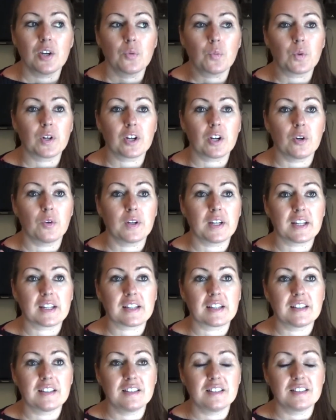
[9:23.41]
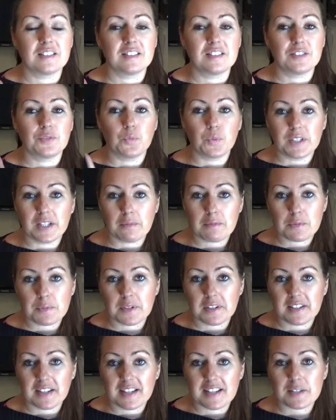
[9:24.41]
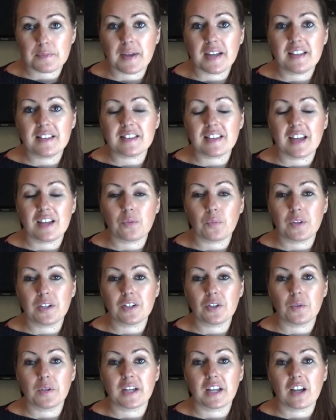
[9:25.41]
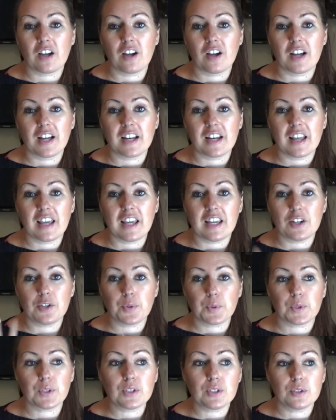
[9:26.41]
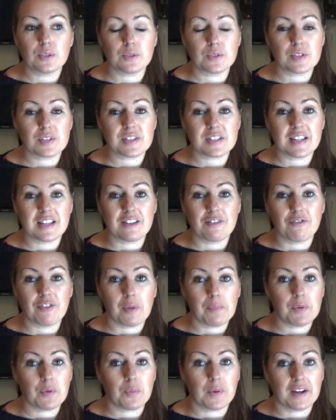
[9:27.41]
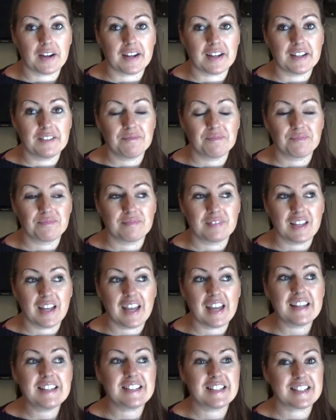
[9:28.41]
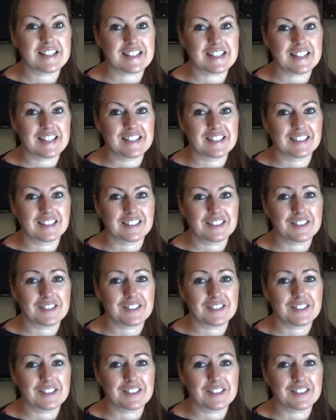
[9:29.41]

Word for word: We're going Williamsburg next month and we are going on a cruise in February and Disney.